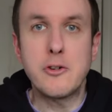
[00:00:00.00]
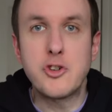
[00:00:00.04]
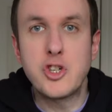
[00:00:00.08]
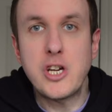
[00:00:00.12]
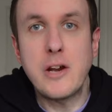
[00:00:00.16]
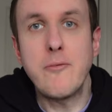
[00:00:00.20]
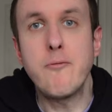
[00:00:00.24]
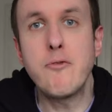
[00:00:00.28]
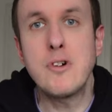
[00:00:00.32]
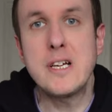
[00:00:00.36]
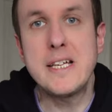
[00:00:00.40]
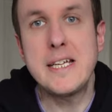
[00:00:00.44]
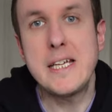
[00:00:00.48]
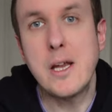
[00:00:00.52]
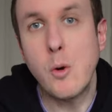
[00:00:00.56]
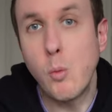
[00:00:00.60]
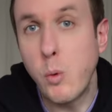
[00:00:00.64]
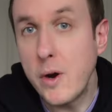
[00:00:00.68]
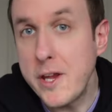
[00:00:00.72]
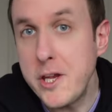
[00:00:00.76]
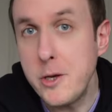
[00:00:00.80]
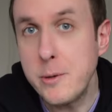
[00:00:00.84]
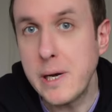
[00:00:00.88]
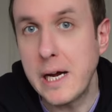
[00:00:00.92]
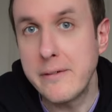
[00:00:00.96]
generally,
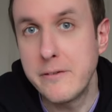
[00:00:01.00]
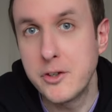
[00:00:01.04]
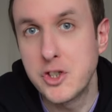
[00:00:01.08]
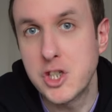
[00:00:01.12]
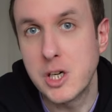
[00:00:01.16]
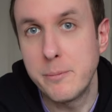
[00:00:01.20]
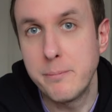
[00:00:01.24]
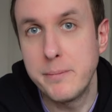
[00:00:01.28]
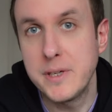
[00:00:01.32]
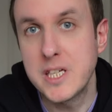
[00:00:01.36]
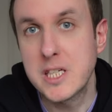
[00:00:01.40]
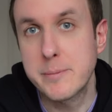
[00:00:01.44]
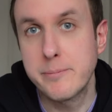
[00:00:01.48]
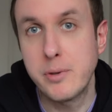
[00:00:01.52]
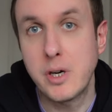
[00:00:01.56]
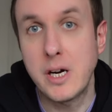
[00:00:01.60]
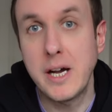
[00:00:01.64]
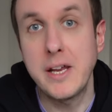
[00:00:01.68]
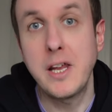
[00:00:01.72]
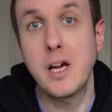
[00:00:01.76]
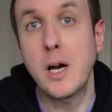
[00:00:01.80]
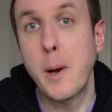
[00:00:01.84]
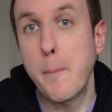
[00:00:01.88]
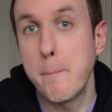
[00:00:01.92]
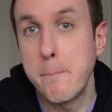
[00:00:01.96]
when you have a jumping
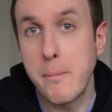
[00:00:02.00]
spider,